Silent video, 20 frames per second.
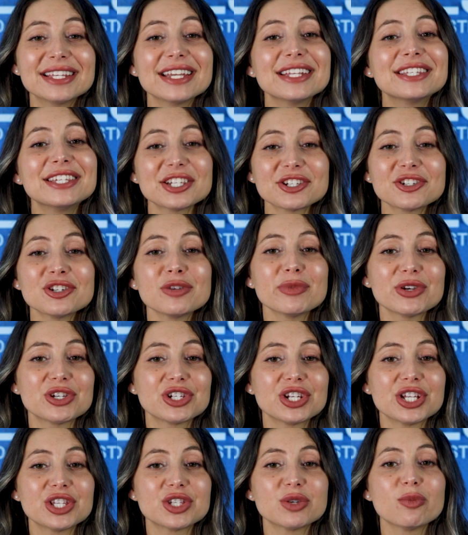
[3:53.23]
additional
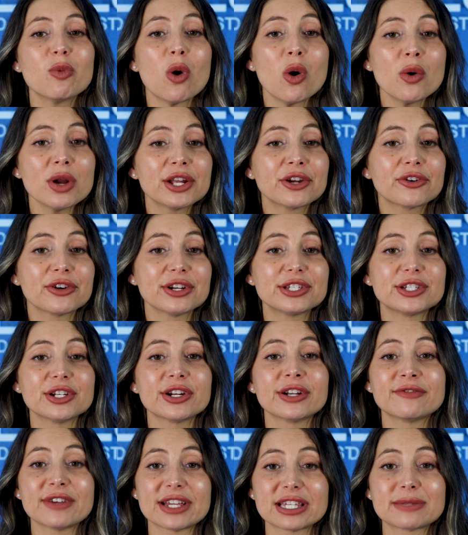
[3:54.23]
machines won't increase your
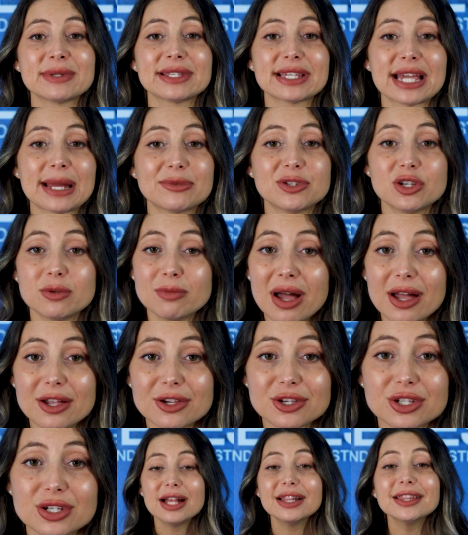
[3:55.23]
investment time too
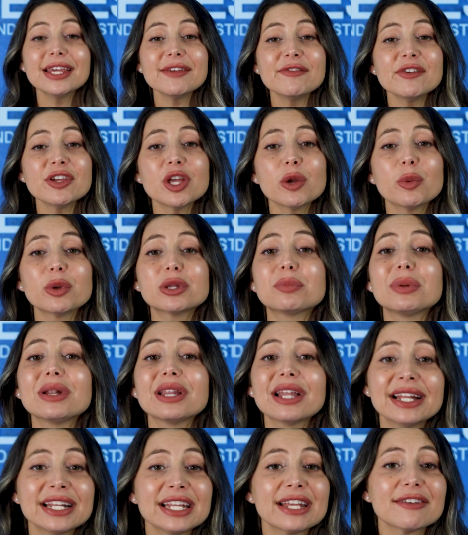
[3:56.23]
much, leaving you with
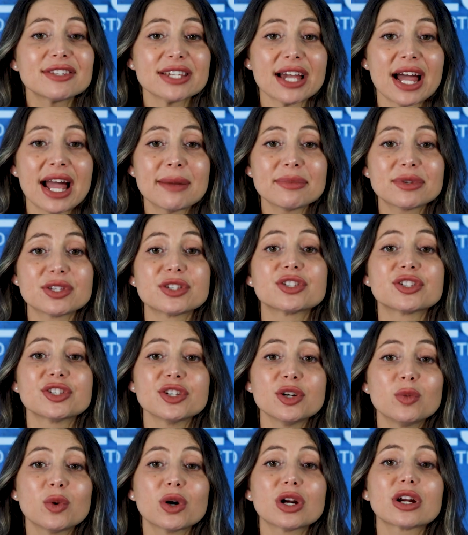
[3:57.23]
plenty of time to still
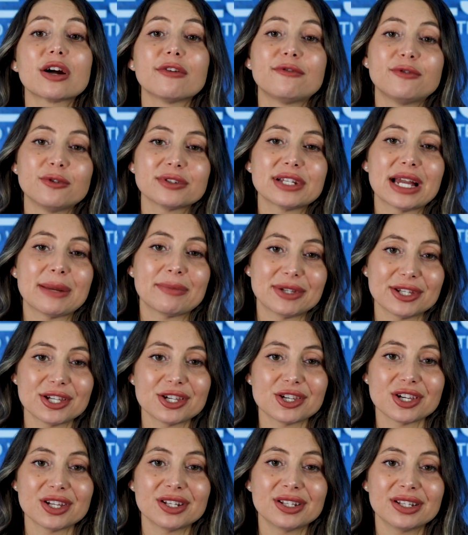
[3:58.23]
work a full-time
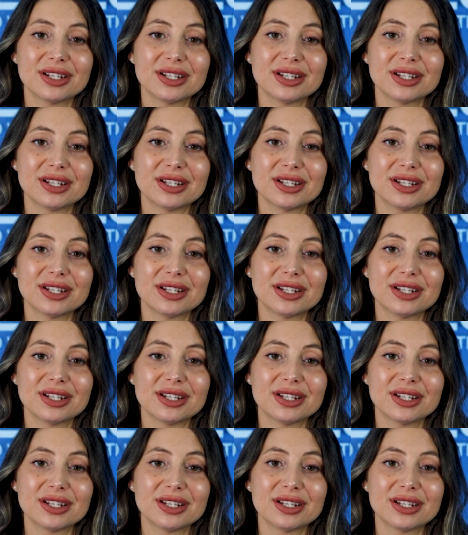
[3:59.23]
position.